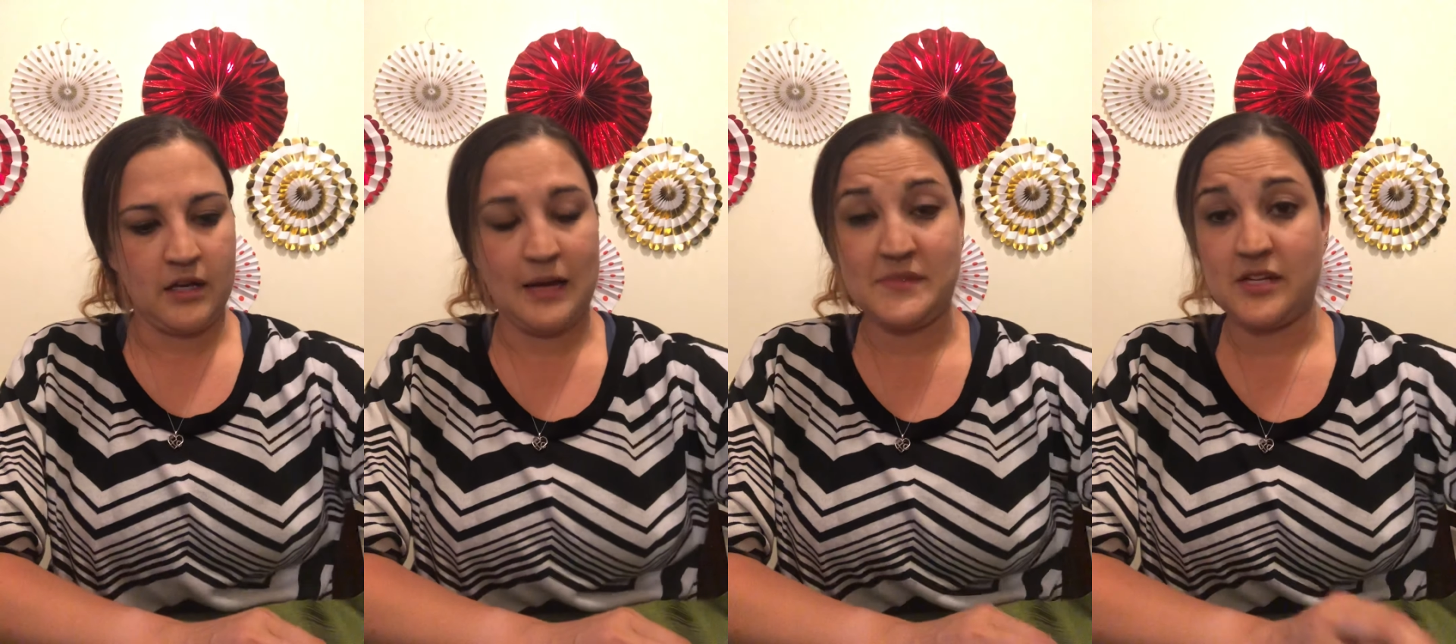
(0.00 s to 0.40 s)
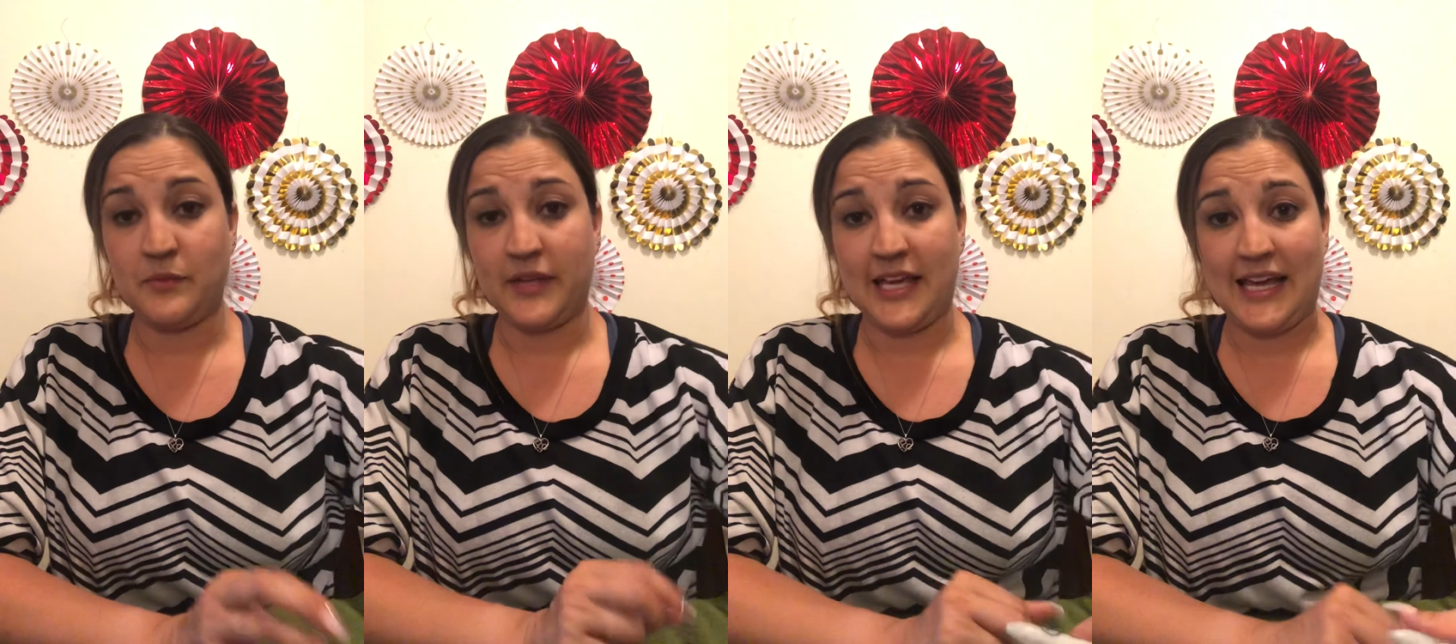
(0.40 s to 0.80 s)
Comes in
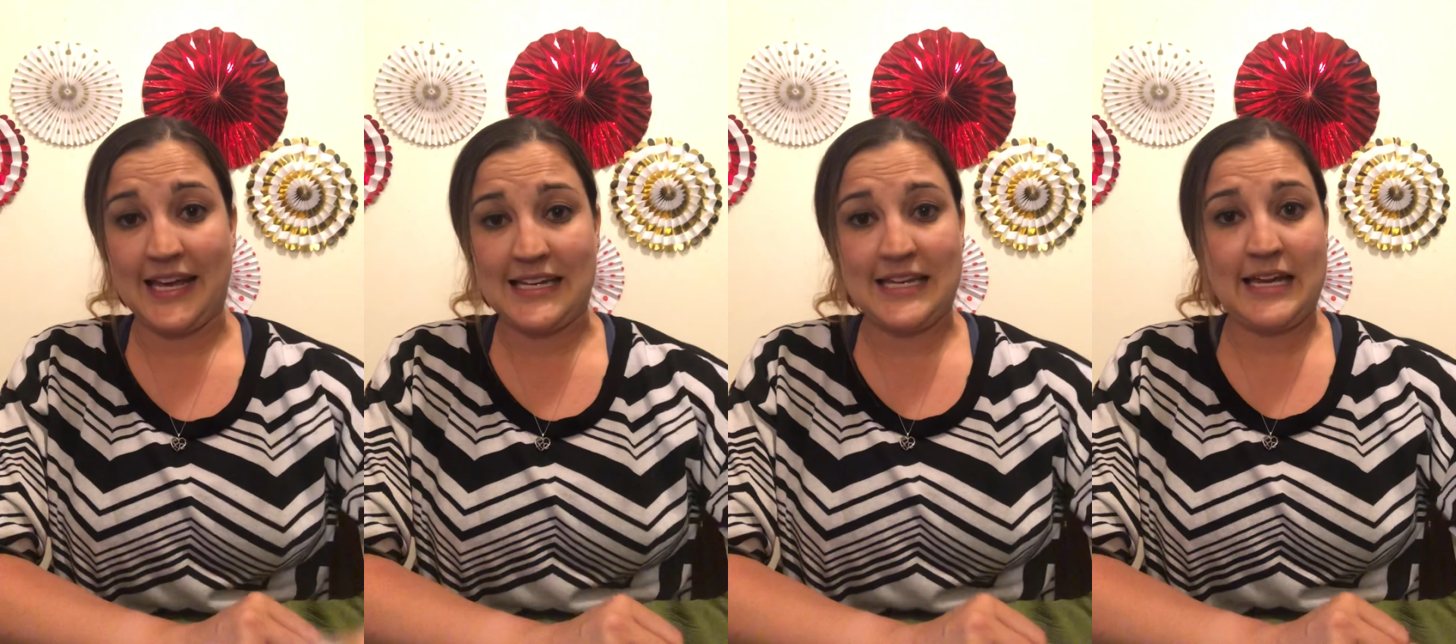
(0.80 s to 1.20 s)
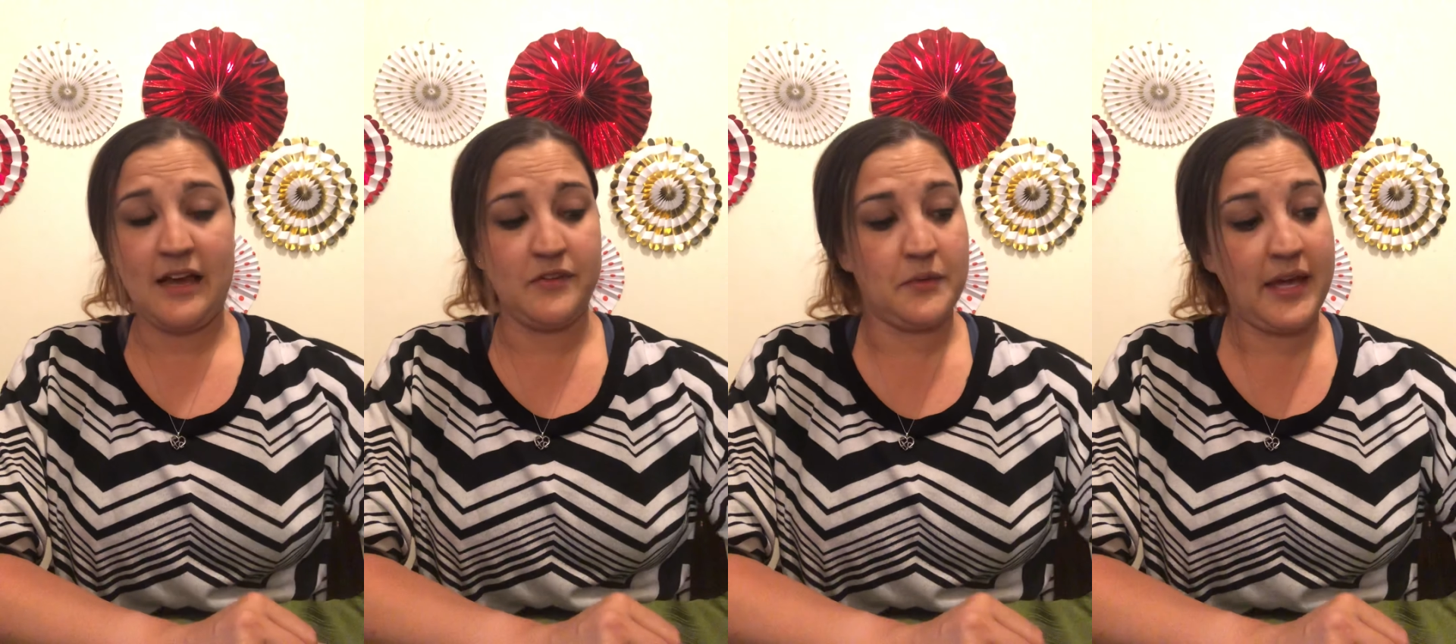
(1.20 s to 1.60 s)
really handy
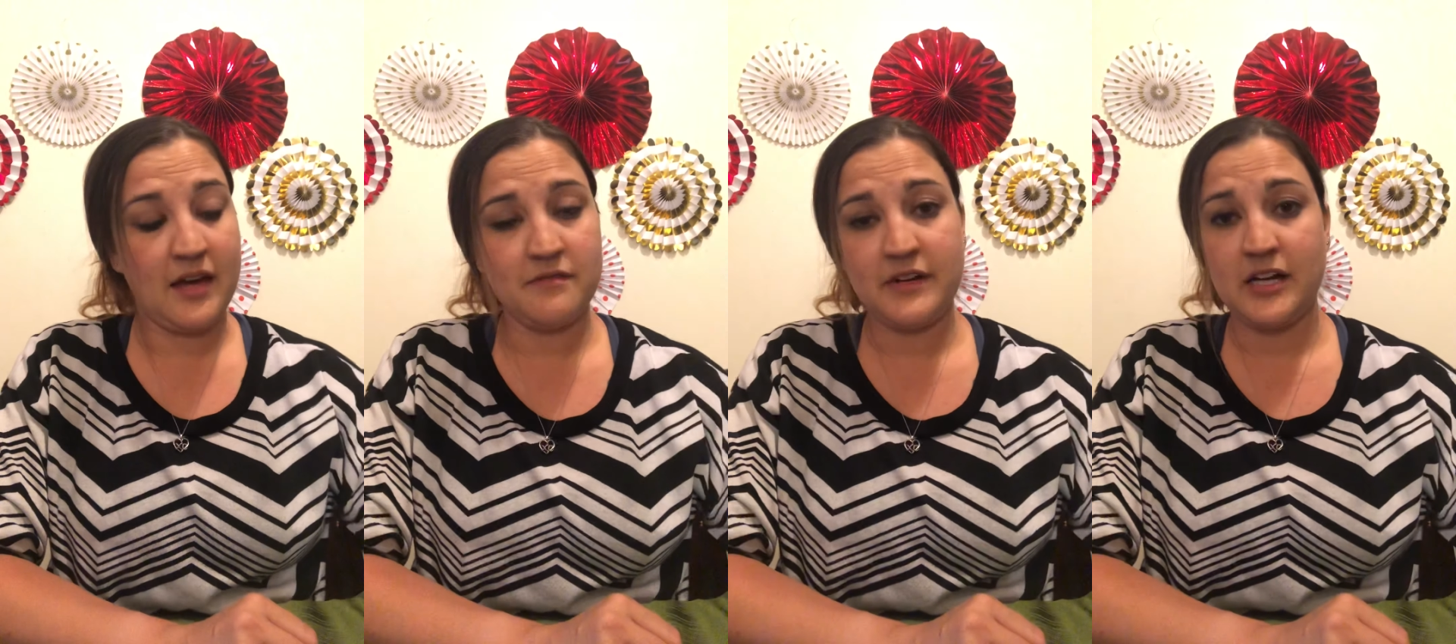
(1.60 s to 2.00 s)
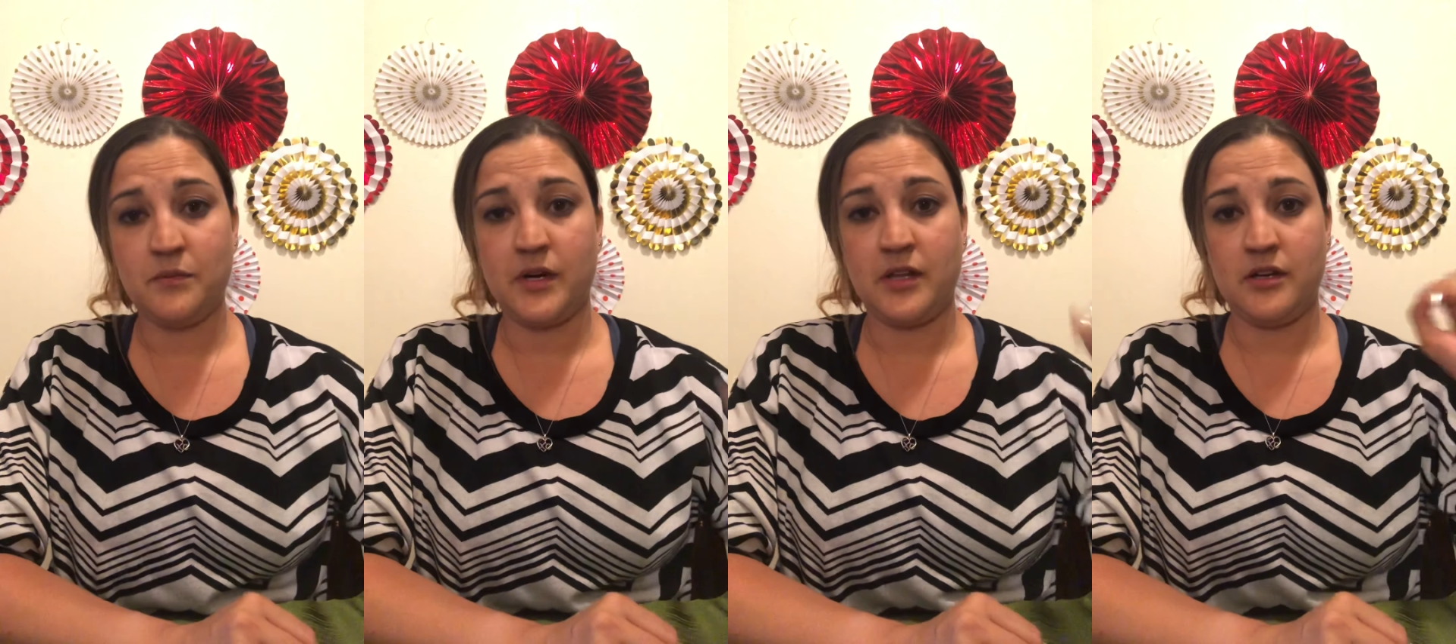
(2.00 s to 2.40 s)
if you can't find
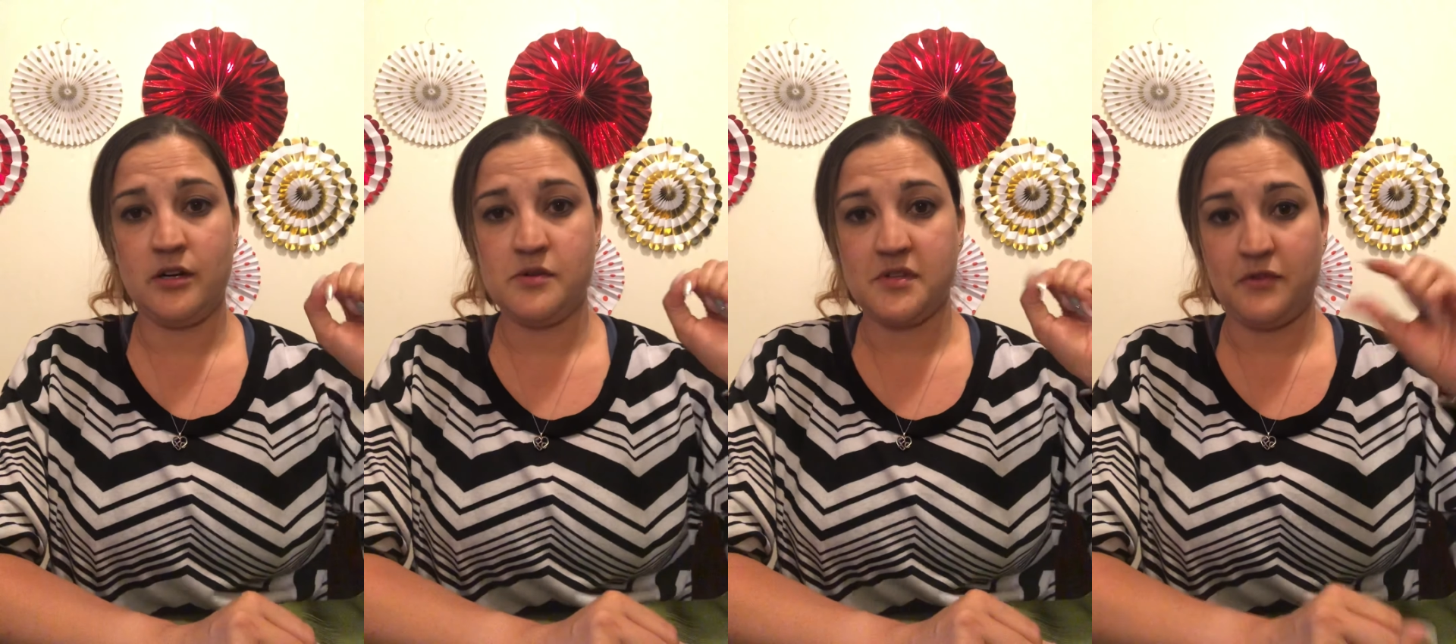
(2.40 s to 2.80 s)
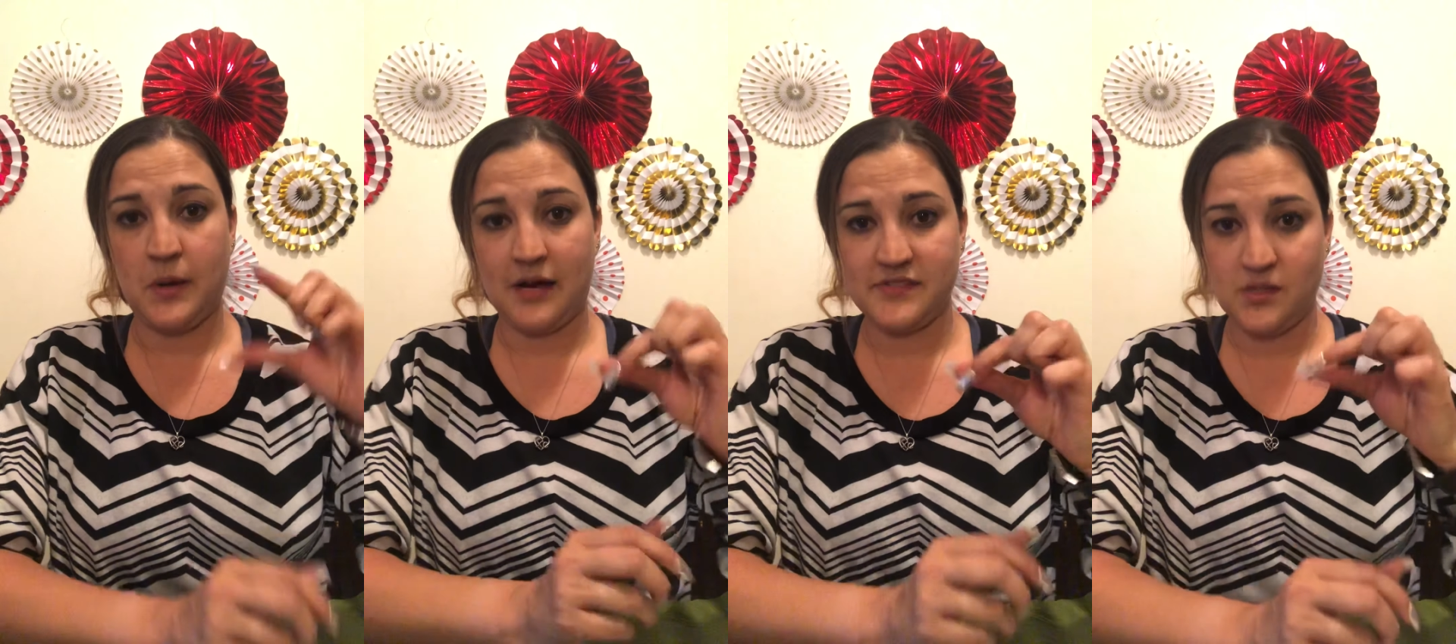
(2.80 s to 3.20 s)
one of those, if you
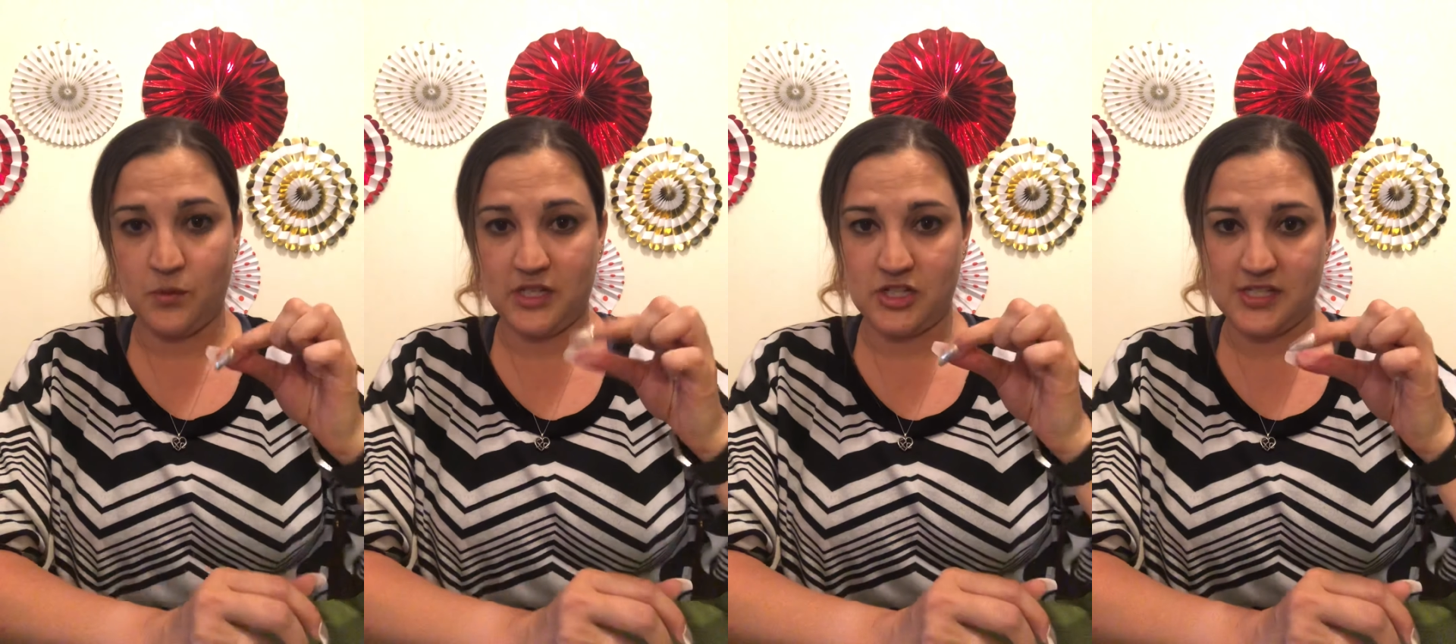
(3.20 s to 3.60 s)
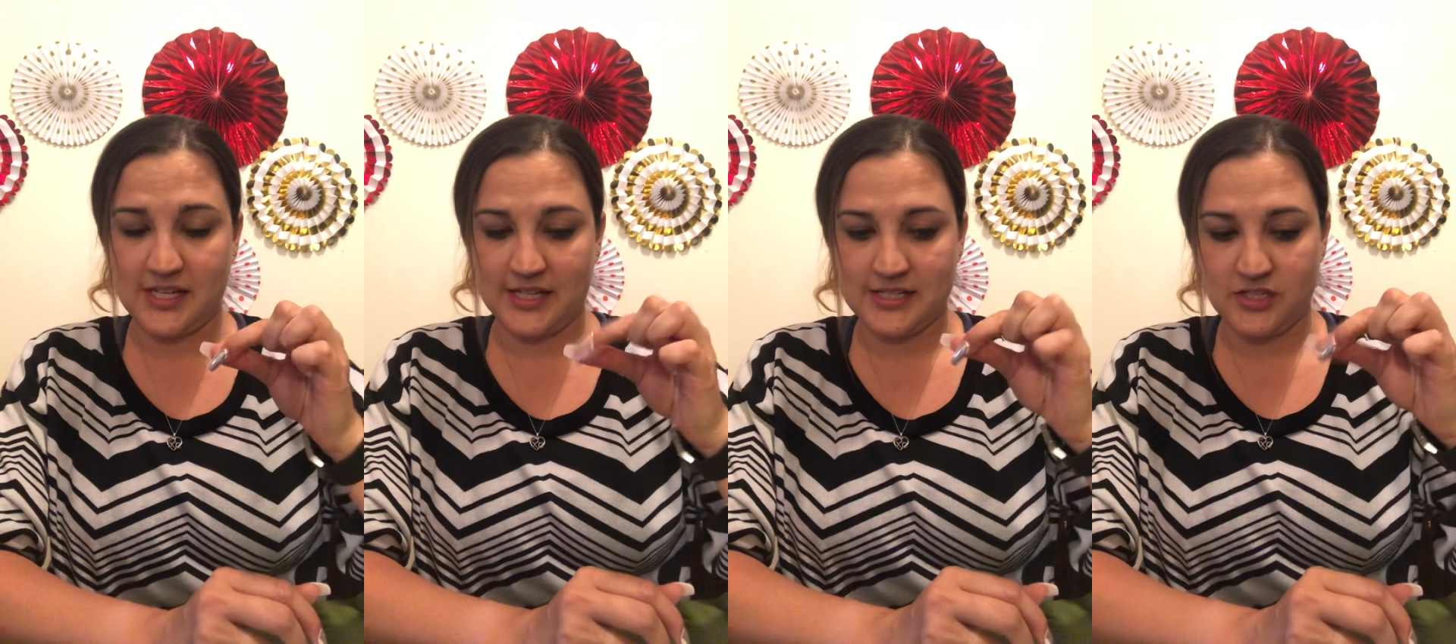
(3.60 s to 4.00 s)
have someone that just likes